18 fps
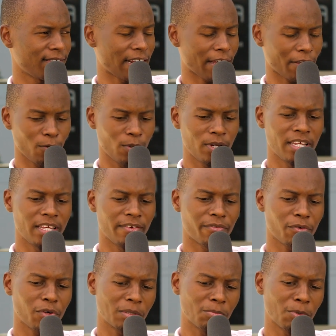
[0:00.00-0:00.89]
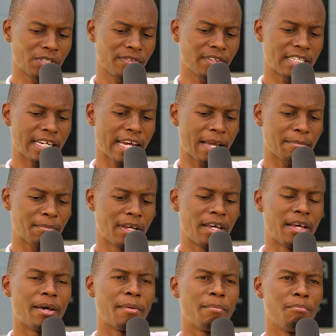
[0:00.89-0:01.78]
Like you leave. Because most of the time,
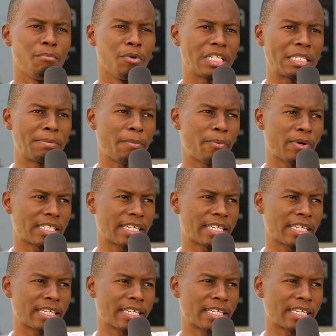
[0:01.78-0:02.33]
most people